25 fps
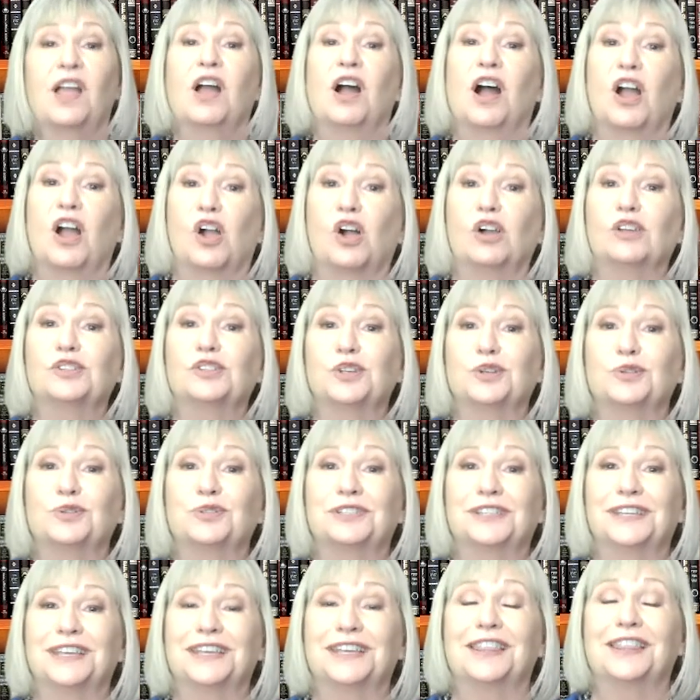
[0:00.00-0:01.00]
I also
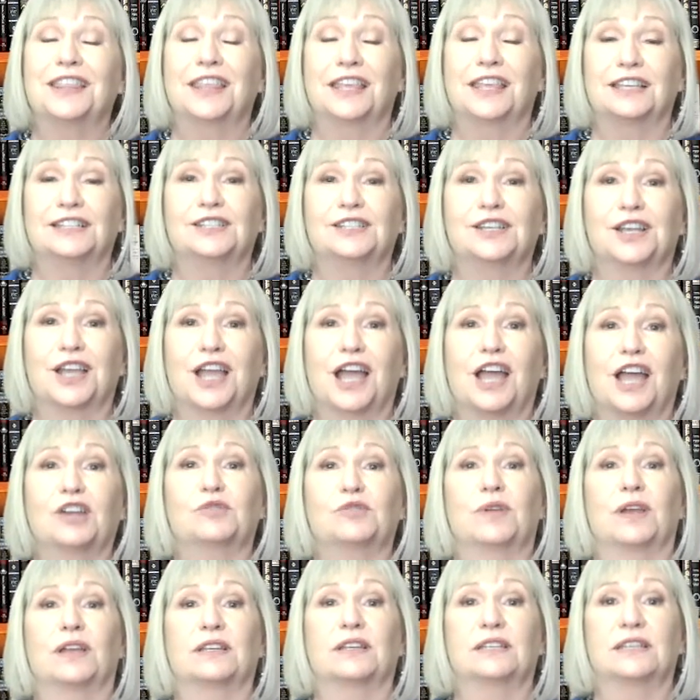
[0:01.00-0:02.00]
see things in
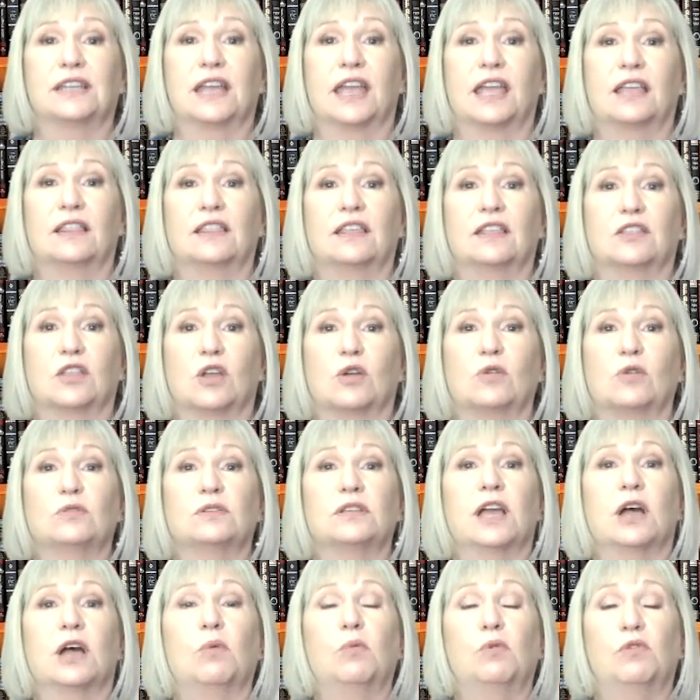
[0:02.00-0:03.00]
contracts saying that the
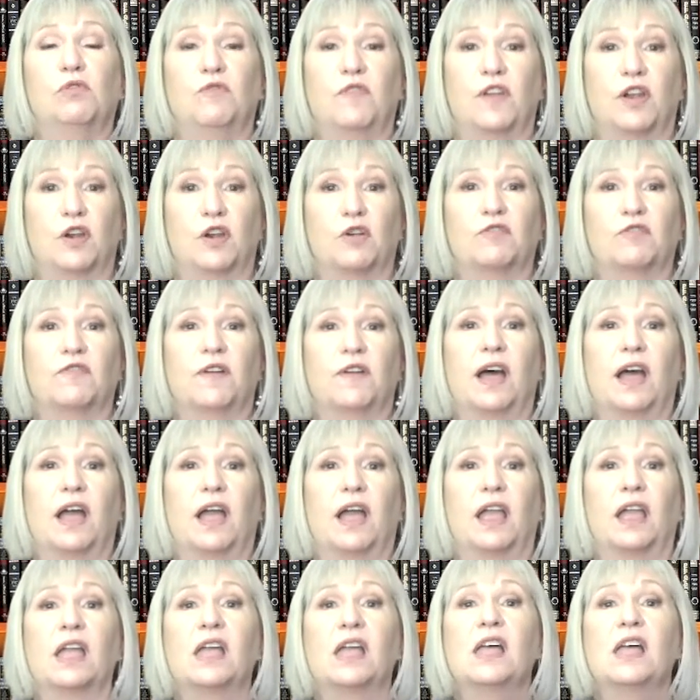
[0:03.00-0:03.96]
hotel will verify